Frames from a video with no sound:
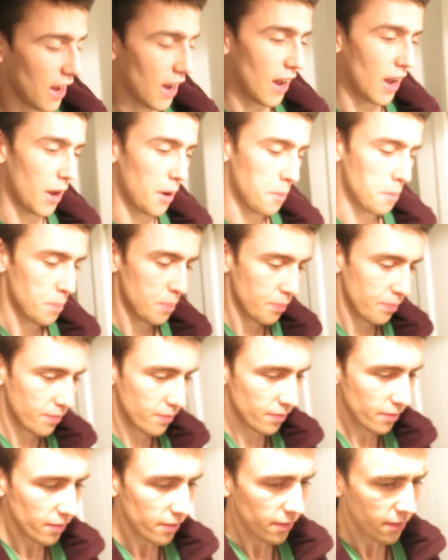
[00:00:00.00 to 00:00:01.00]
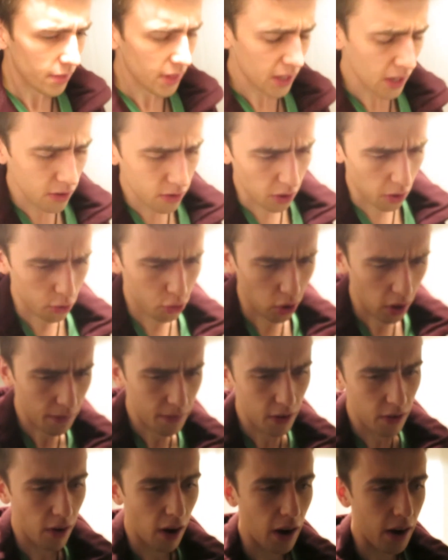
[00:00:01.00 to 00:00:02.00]
Um, so I was trying to
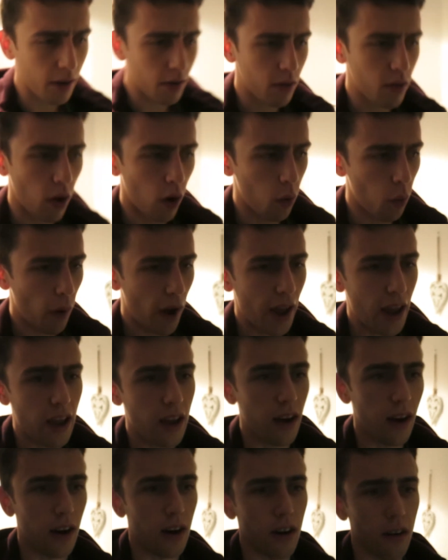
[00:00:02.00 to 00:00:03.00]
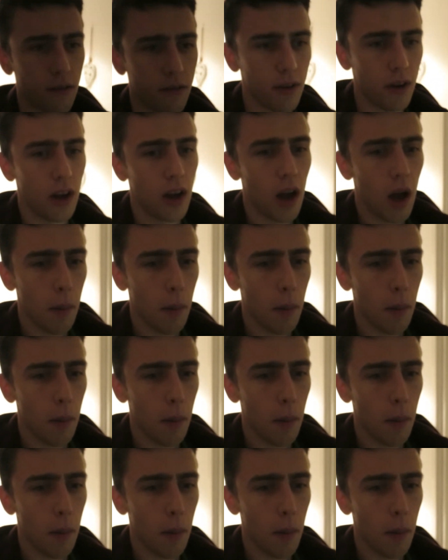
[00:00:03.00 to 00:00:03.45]
figure out a, a way of